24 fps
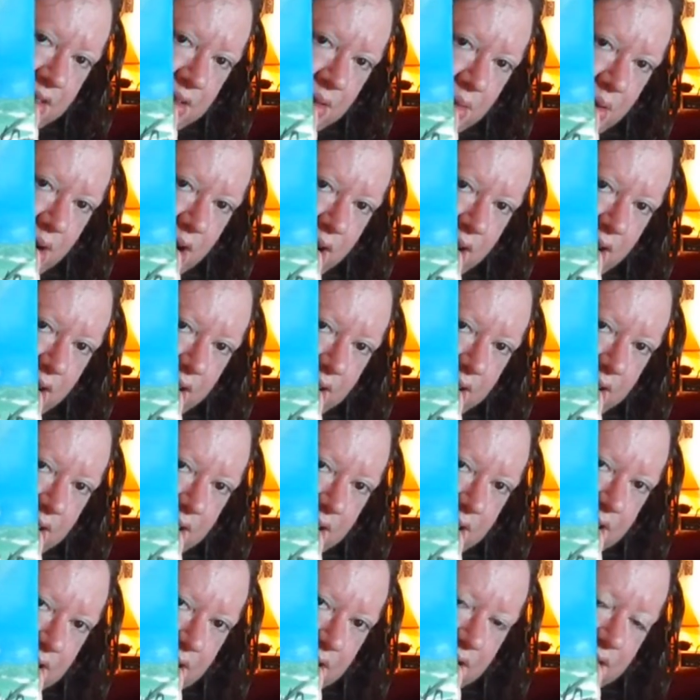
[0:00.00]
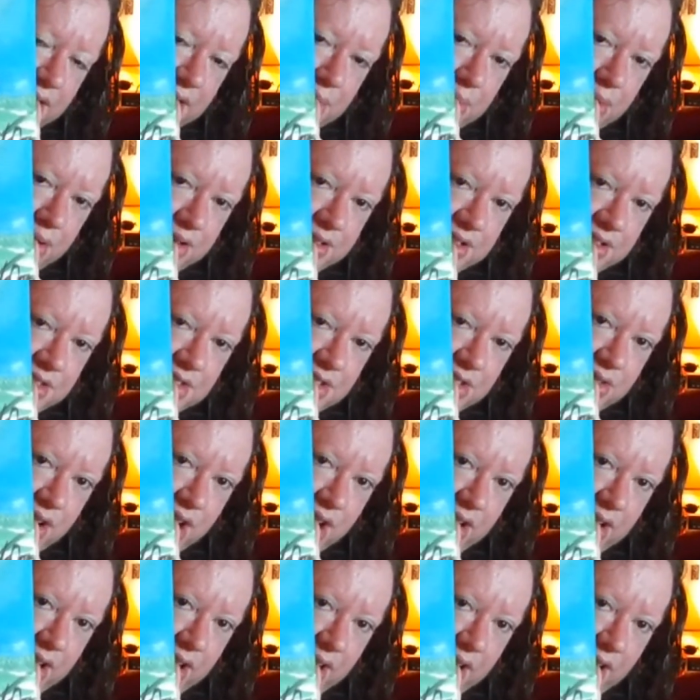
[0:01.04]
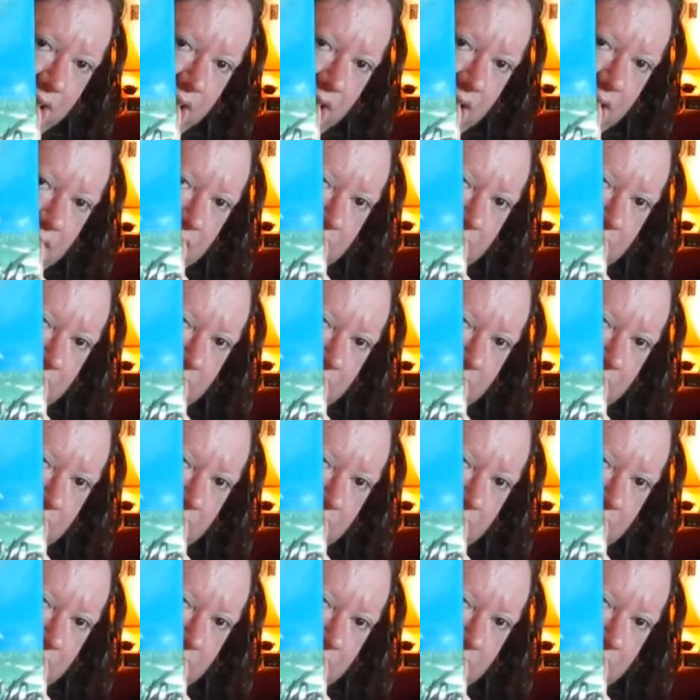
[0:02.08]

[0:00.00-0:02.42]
in the water, and the person struggling